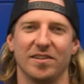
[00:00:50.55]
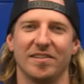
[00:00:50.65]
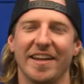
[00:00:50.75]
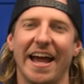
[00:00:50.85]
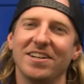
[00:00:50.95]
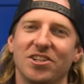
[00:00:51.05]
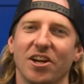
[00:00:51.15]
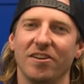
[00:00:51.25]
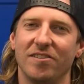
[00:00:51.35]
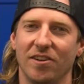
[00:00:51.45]
so stay
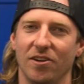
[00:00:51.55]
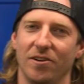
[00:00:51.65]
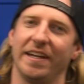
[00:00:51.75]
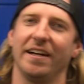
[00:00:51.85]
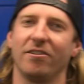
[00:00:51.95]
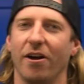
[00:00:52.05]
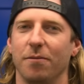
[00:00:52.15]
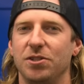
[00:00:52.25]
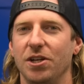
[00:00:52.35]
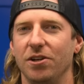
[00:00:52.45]
tuned to
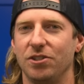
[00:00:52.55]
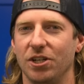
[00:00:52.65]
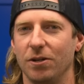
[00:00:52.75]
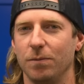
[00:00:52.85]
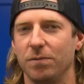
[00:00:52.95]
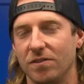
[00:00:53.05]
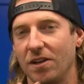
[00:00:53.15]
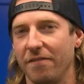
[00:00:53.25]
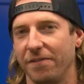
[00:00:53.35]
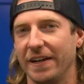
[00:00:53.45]
KINCROME's YouTubes.
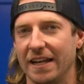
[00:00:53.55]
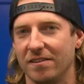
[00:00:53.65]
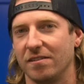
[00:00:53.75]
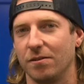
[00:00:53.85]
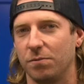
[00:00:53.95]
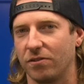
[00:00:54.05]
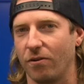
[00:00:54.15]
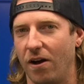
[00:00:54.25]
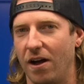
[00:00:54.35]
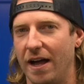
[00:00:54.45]
Don't forget to
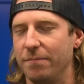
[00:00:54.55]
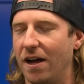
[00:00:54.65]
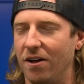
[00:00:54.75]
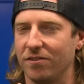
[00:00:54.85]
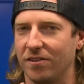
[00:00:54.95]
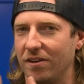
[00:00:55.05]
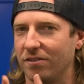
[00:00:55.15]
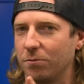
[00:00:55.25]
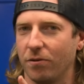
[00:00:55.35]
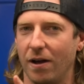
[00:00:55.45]
subscribe. Also
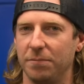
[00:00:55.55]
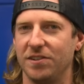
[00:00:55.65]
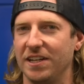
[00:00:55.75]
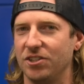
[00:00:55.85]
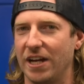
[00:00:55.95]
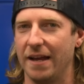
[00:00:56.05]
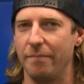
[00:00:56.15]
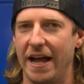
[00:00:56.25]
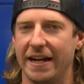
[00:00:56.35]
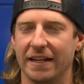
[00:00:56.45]
subscribe to TJ and
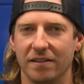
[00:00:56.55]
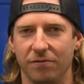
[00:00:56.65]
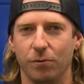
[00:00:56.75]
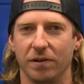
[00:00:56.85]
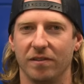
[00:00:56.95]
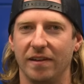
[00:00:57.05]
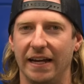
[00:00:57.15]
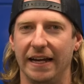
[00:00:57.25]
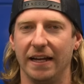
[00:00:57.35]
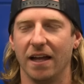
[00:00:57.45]
Mac if you want to
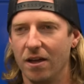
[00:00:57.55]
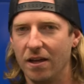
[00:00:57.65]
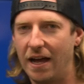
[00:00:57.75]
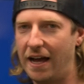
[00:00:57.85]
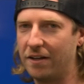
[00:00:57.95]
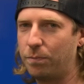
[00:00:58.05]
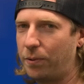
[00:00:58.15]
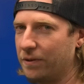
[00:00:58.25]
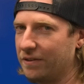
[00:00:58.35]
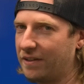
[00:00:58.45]
see us
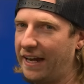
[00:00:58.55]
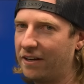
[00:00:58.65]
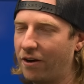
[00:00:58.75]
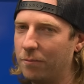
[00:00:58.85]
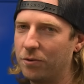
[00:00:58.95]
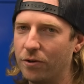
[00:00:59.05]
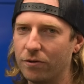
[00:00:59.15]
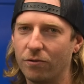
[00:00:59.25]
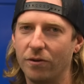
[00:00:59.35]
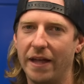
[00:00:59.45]
putting KINCROME
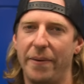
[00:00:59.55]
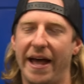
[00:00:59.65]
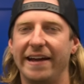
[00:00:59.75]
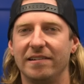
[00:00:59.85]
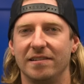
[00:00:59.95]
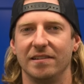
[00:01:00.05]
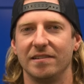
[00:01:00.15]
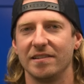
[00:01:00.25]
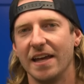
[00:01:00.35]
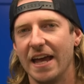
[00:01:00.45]
tools through their paces.
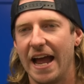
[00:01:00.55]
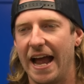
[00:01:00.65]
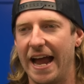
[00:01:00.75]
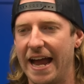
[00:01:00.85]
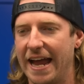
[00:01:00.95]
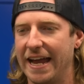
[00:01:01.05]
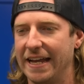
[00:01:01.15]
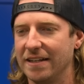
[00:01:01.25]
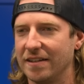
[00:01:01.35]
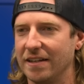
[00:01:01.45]

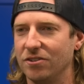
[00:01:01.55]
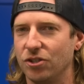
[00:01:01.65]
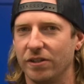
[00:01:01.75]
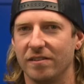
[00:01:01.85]
And enjoy the